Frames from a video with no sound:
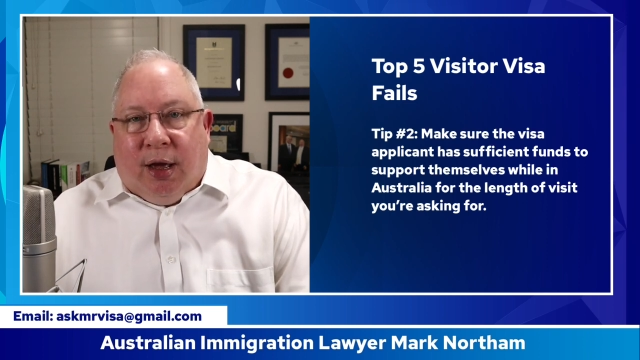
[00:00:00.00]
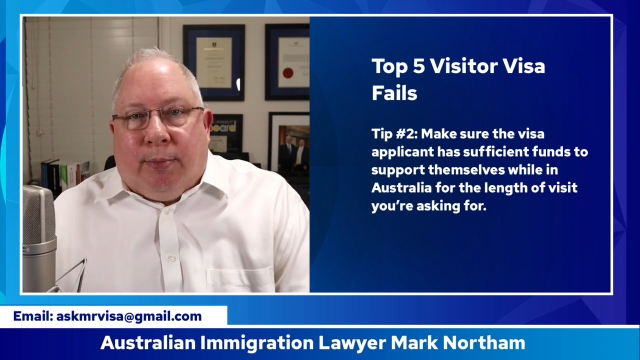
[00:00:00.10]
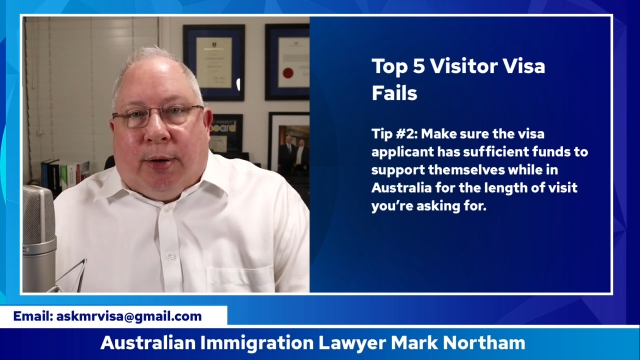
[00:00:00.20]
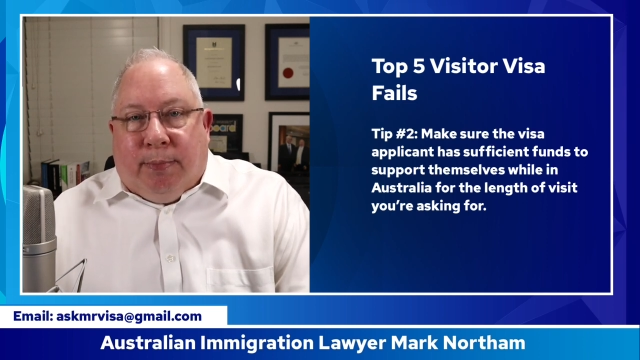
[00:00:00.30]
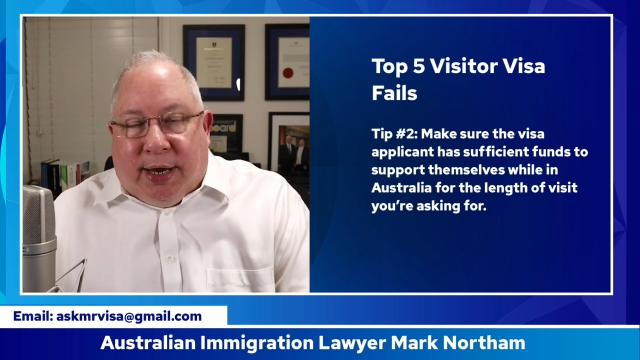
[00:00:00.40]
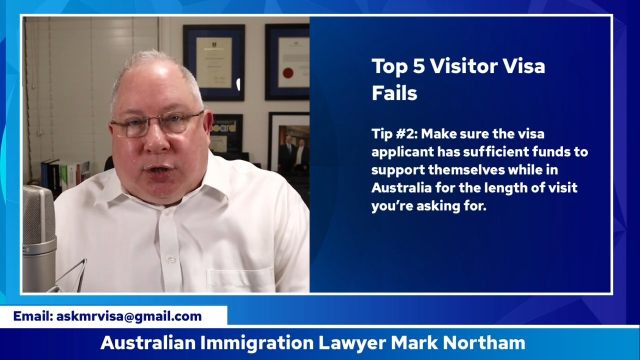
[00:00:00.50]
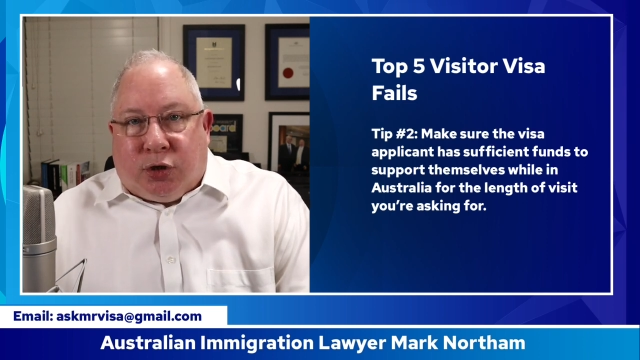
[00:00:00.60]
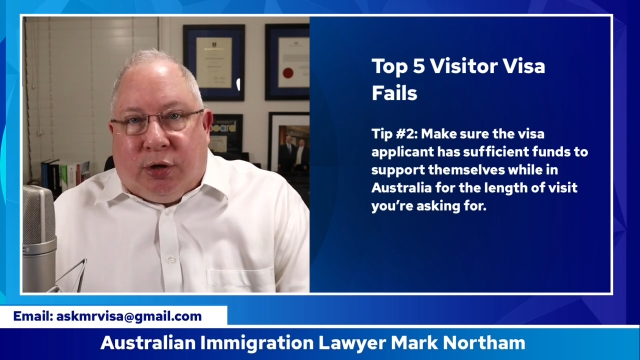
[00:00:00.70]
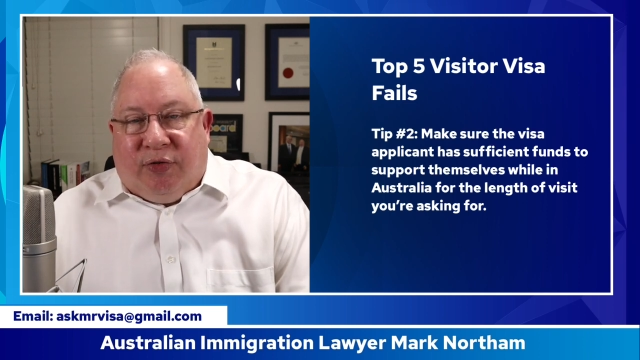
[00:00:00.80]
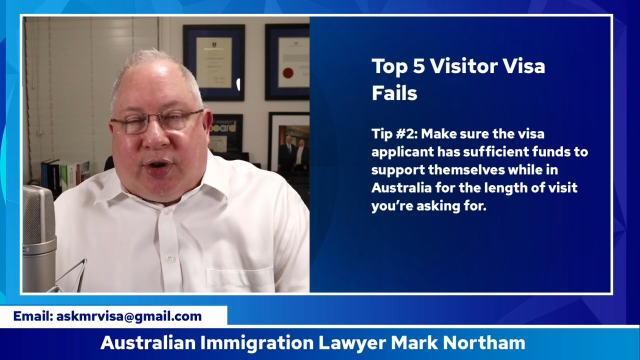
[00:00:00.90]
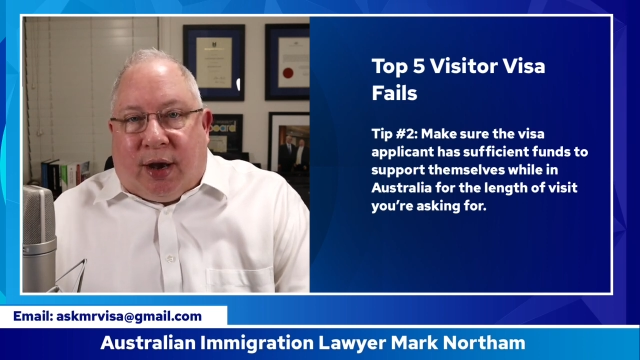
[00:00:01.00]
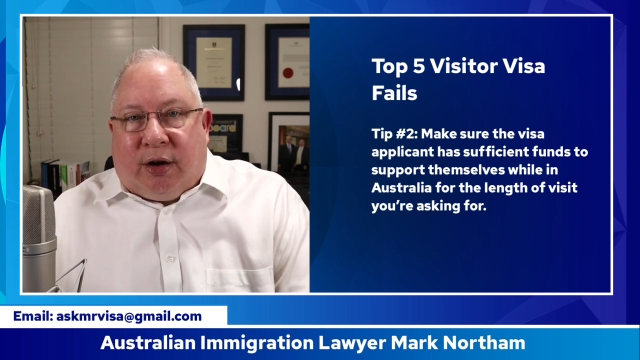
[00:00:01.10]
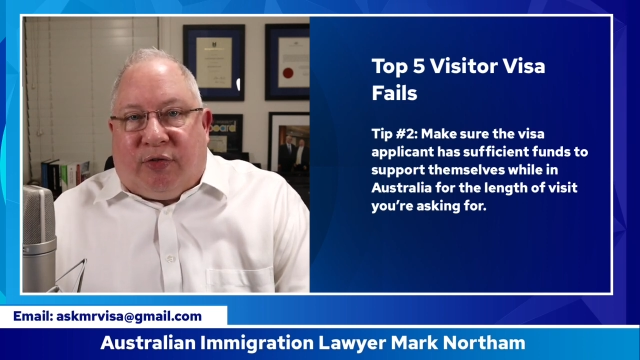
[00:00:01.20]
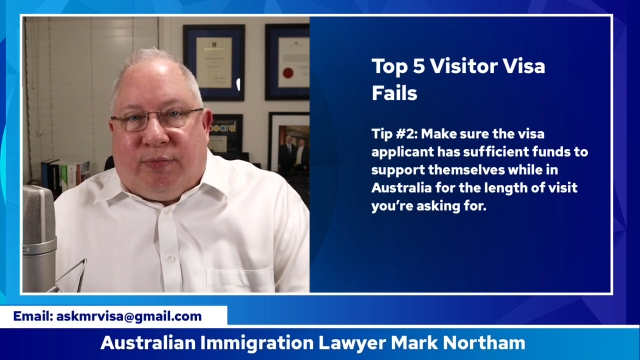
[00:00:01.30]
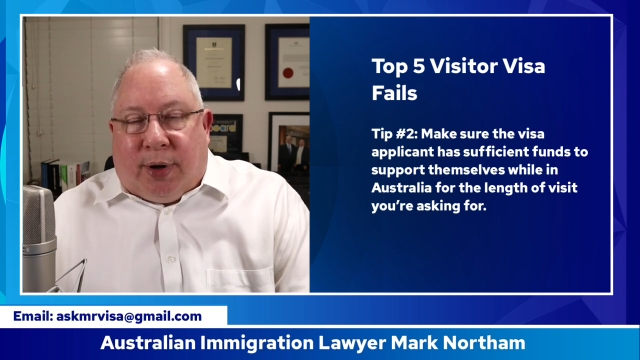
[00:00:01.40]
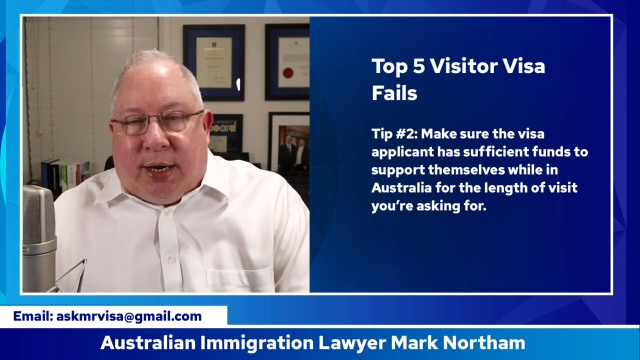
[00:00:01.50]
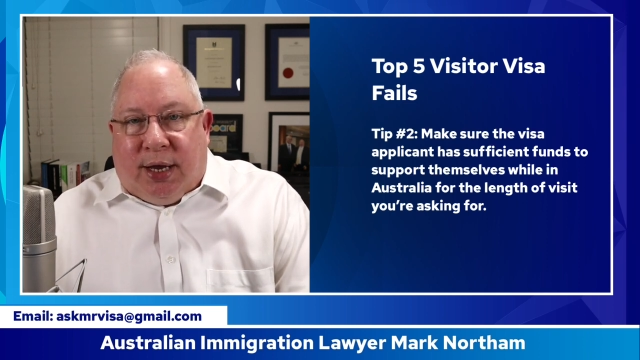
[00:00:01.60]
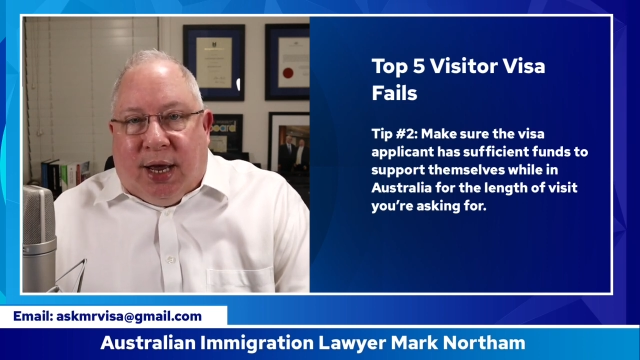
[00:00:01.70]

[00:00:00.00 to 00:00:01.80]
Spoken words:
But make sure you've got enough money,